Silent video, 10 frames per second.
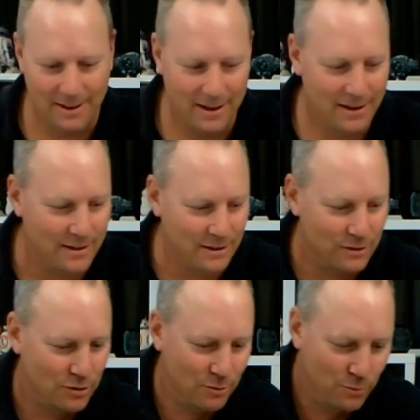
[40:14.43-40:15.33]
And then
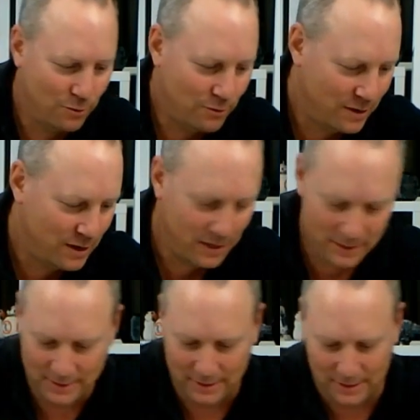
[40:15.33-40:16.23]
2 more of
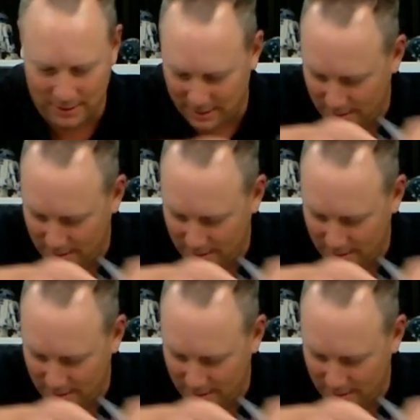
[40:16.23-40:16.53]
these.